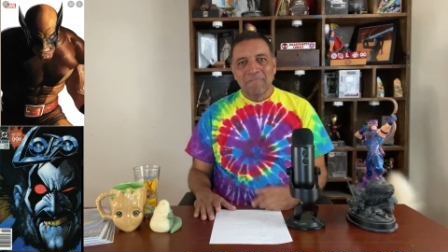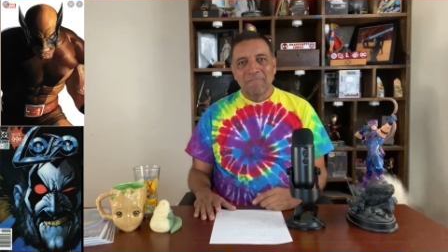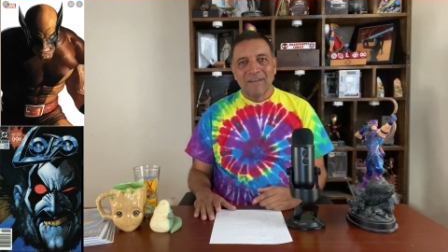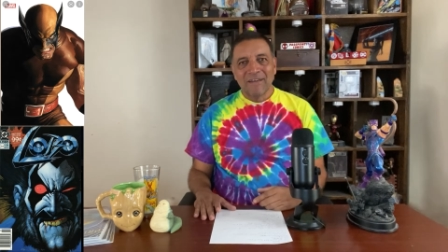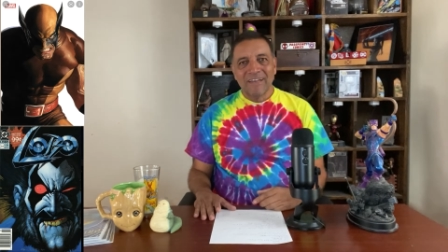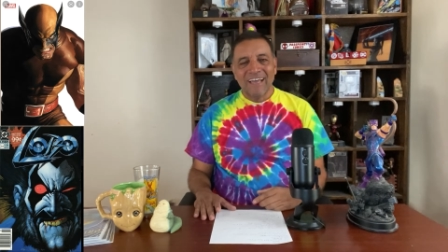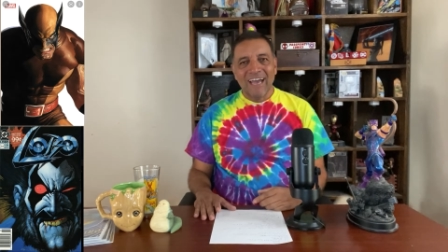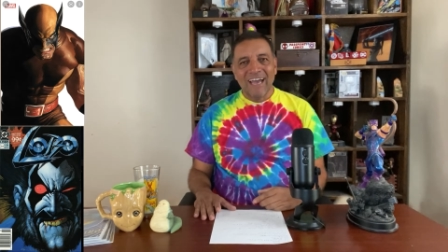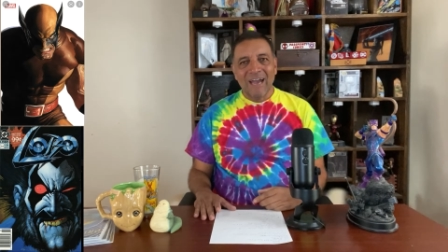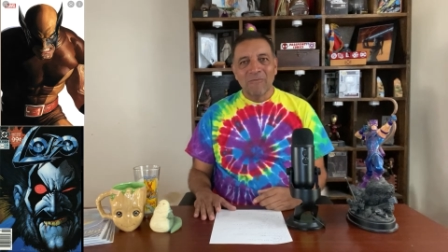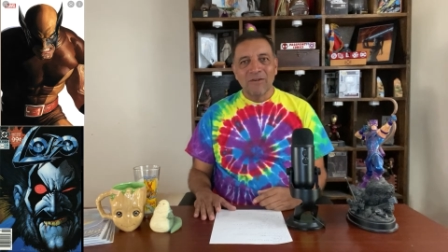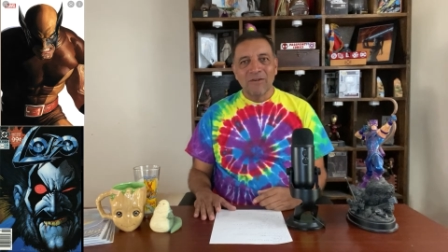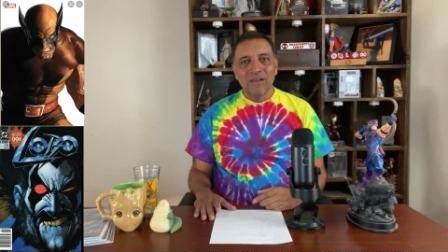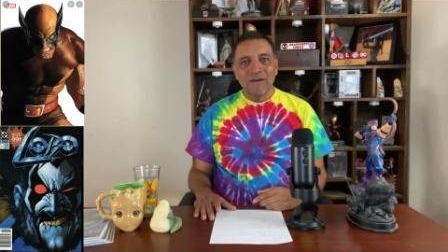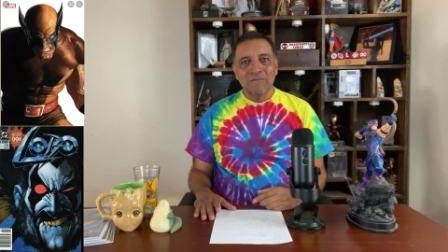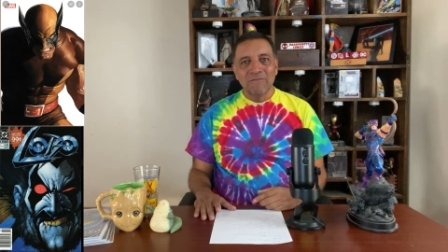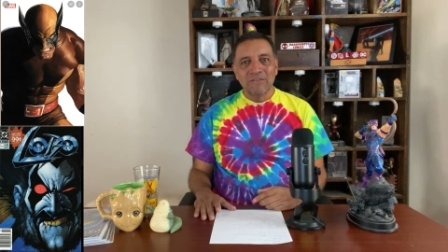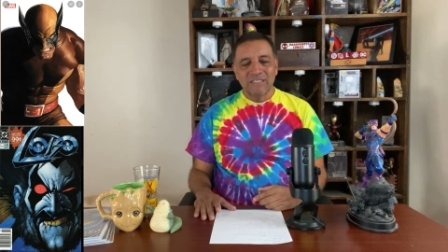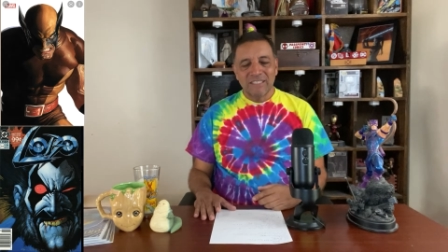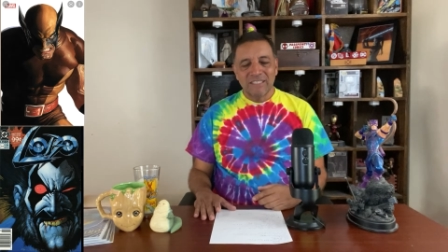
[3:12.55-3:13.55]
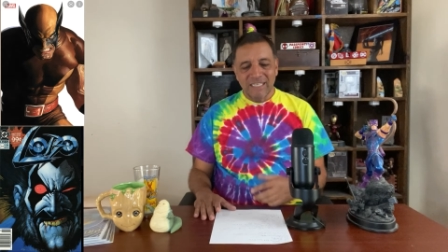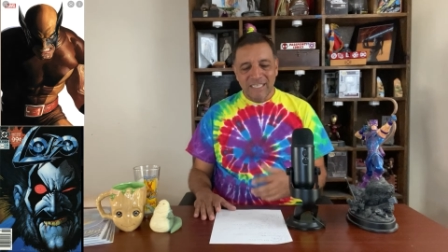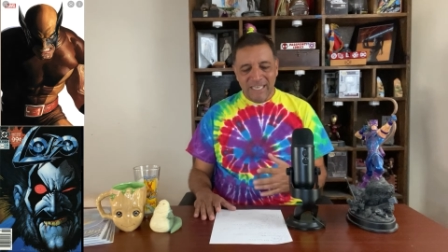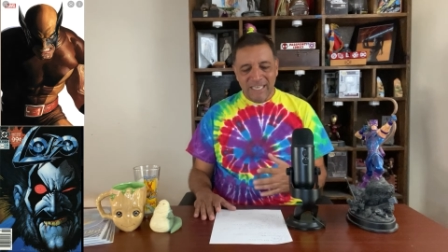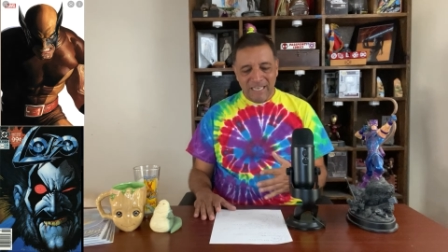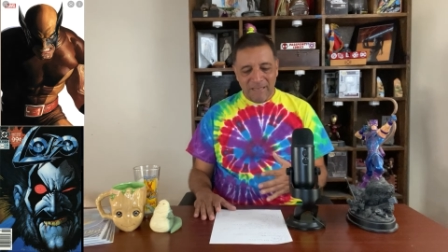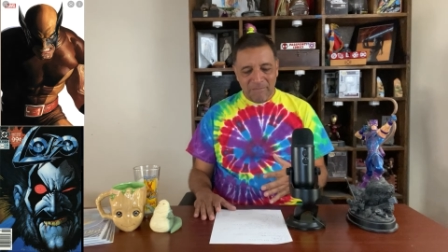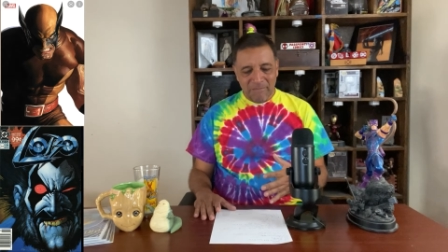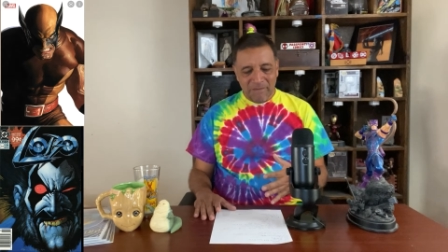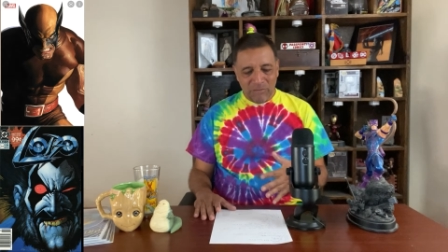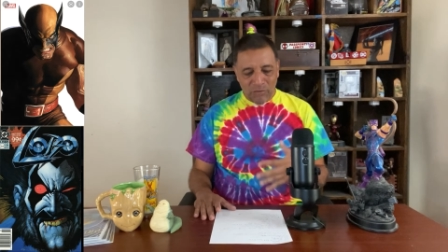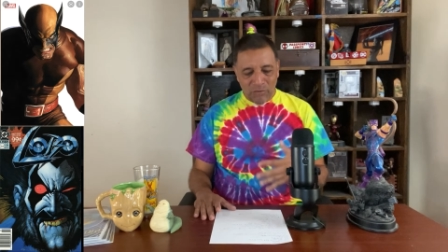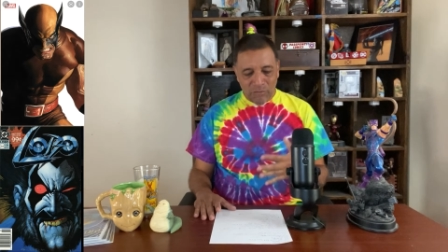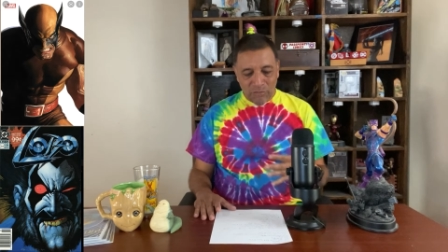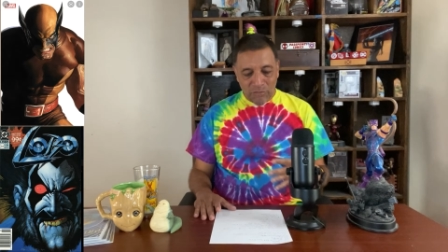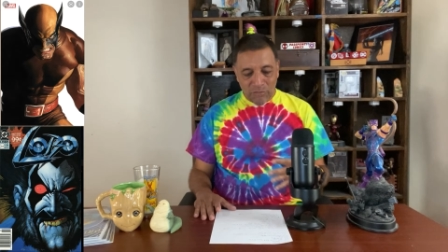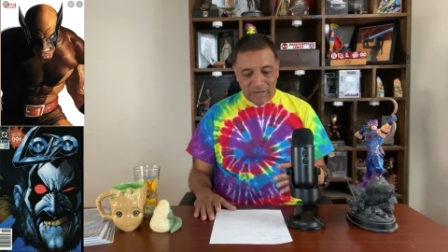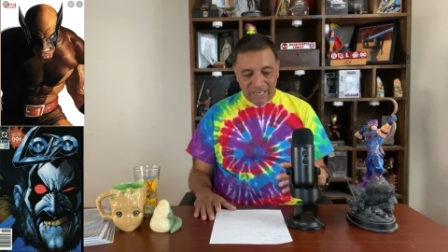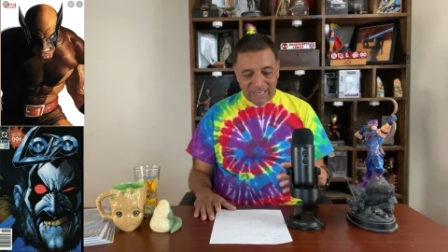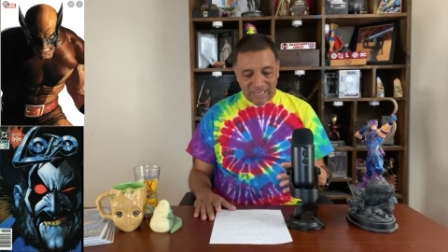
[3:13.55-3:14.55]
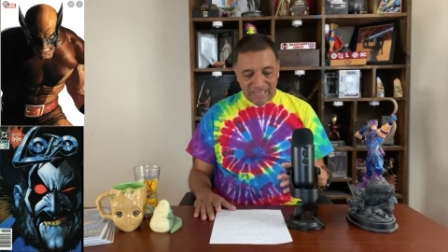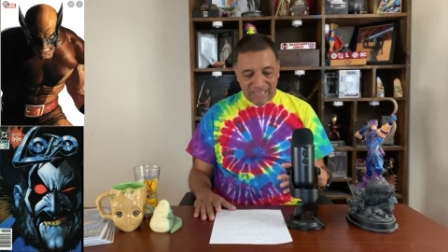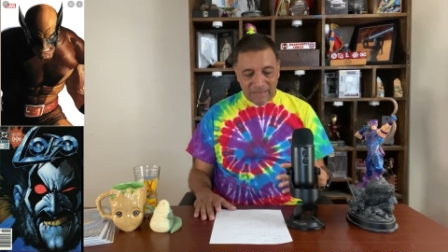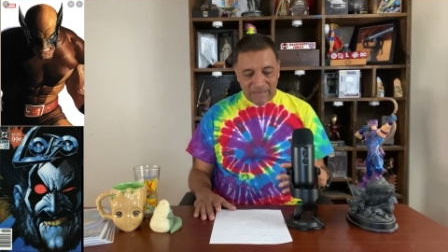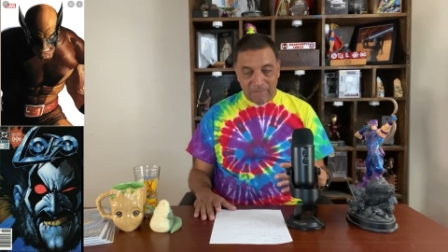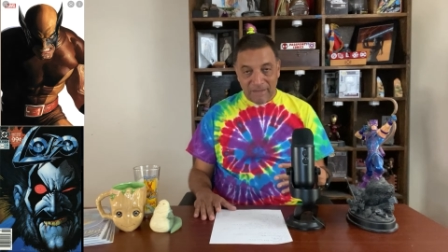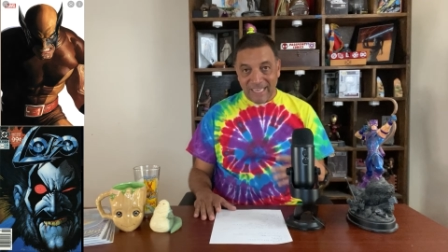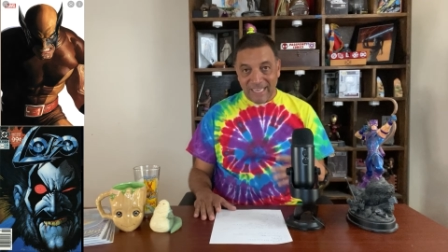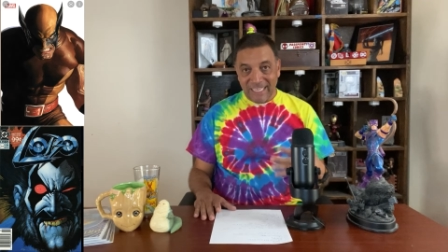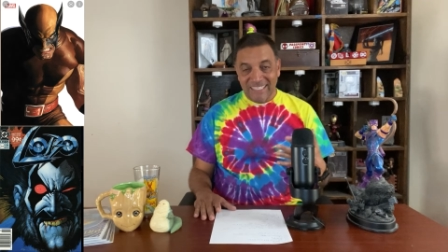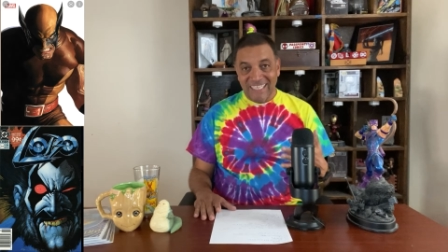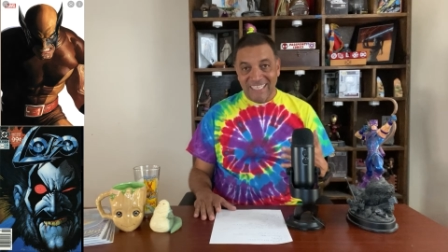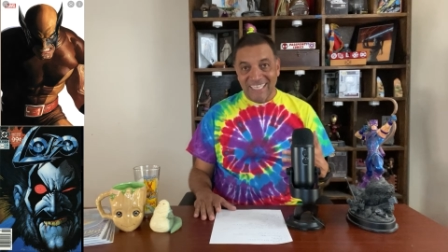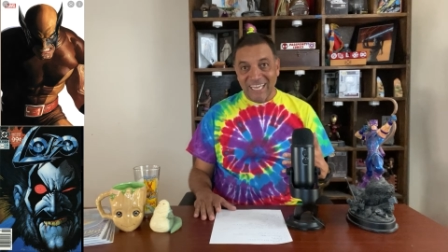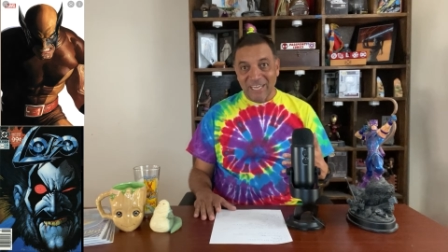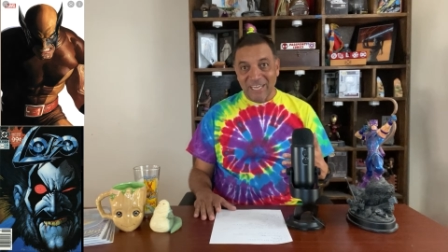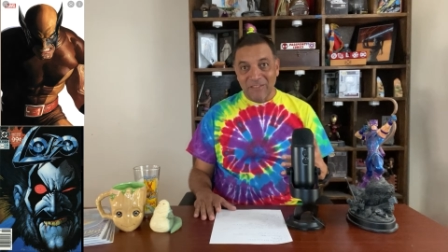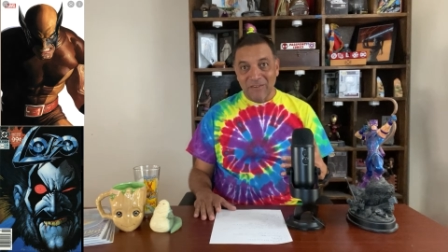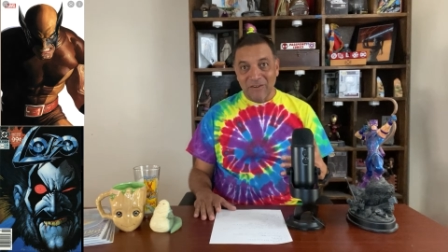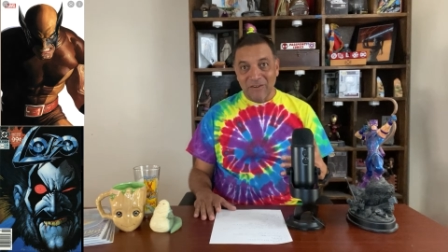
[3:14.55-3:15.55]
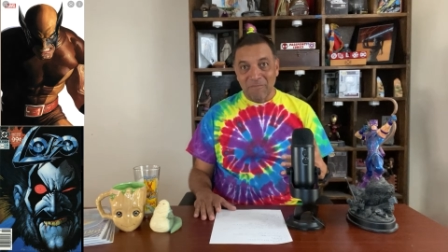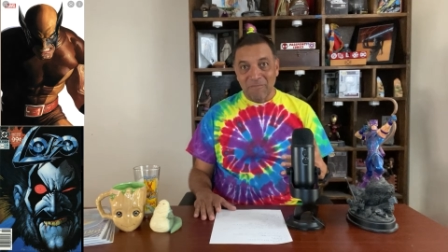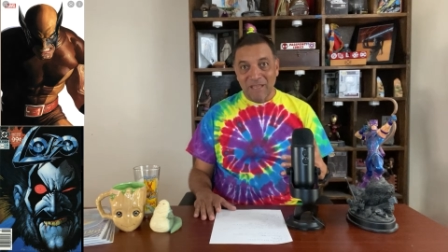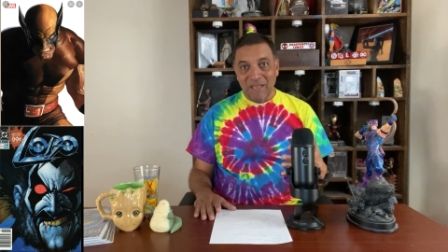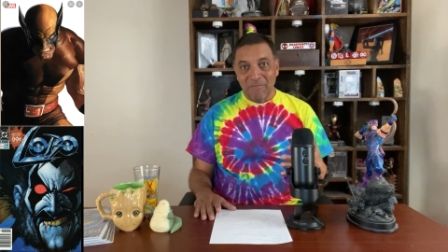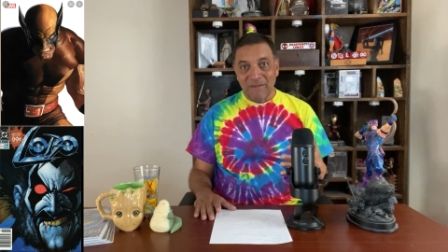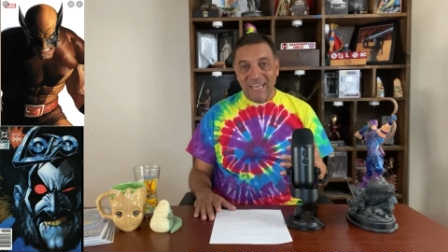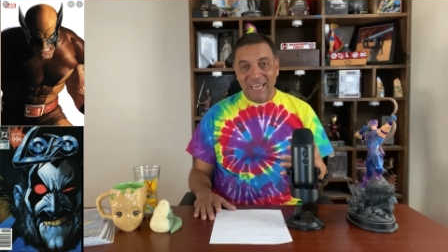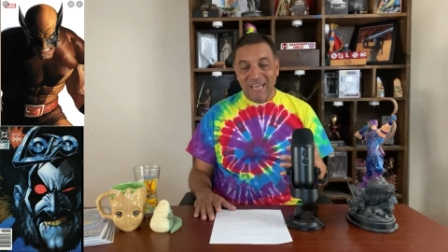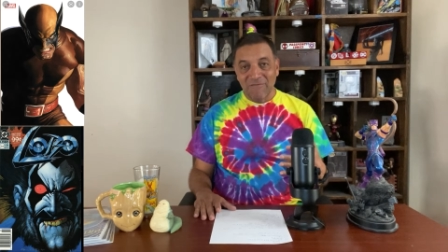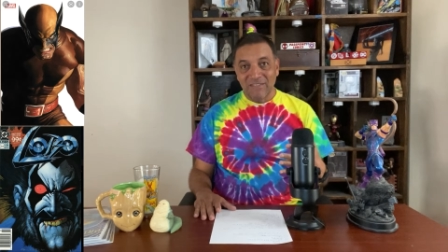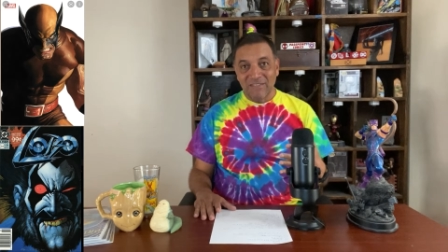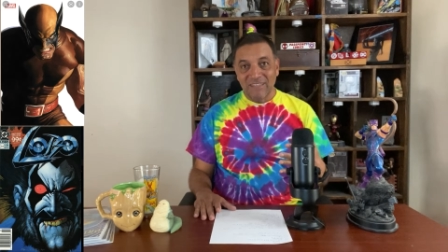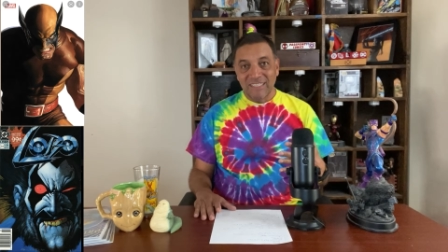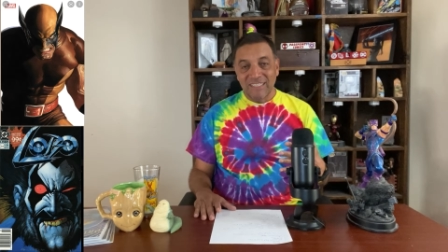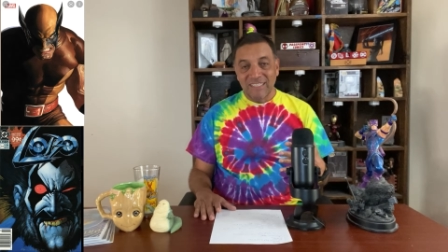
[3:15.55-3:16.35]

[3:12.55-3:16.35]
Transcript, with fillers: But I would love to see him and Wolverine um, get together and maybe have